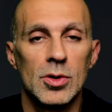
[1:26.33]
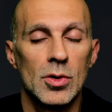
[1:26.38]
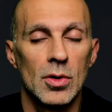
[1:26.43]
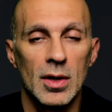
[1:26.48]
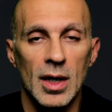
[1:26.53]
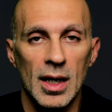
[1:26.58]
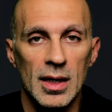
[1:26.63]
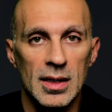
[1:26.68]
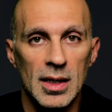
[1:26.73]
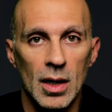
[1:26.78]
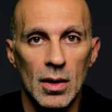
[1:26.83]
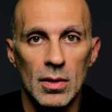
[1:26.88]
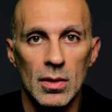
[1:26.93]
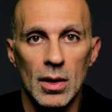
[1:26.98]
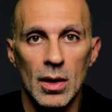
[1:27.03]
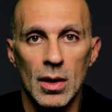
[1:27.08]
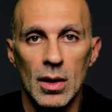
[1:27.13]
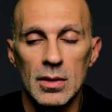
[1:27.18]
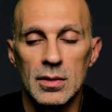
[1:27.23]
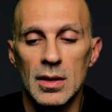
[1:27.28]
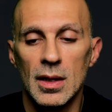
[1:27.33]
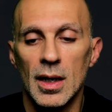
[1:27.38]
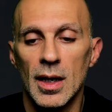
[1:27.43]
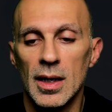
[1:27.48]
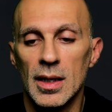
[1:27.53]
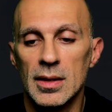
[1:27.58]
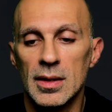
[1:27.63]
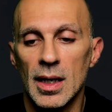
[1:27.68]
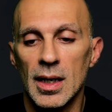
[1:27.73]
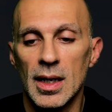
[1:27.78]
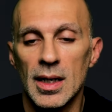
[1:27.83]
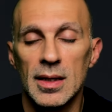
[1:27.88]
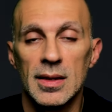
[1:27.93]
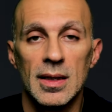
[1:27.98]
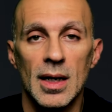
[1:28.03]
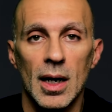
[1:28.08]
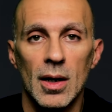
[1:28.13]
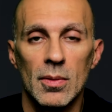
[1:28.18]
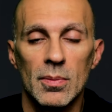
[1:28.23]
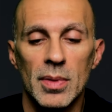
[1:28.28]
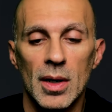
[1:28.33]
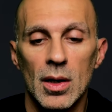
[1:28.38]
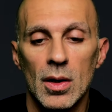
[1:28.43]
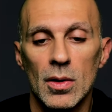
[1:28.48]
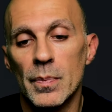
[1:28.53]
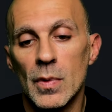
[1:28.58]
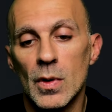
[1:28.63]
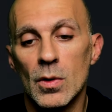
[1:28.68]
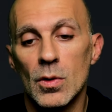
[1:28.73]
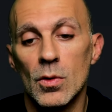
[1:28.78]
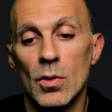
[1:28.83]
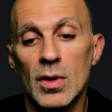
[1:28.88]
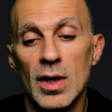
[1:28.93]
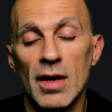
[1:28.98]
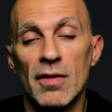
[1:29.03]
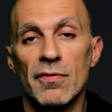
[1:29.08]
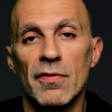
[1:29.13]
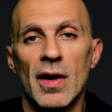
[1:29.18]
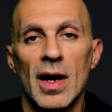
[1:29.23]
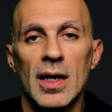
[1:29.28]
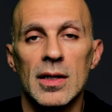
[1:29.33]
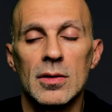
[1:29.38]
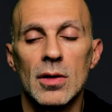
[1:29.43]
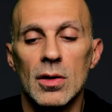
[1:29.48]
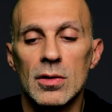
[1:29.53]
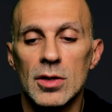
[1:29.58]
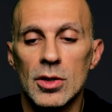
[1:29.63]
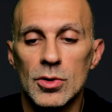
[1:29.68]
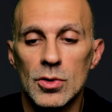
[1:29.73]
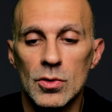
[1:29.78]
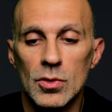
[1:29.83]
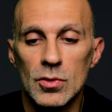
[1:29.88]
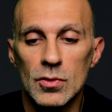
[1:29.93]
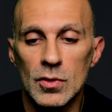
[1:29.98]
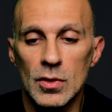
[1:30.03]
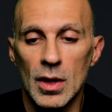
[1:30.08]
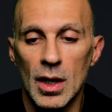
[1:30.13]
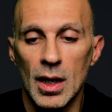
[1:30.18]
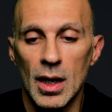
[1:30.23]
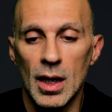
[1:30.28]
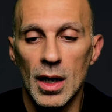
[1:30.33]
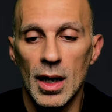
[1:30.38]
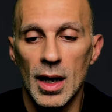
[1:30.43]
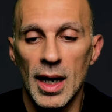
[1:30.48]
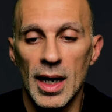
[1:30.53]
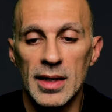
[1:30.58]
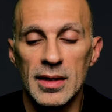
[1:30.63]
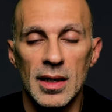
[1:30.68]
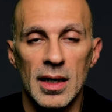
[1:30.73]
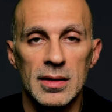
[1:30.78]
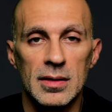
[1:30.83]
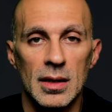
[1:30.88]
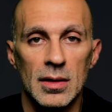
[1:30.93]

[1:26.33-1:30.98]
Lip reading: can download in the link down below, you can find all the shoes I tested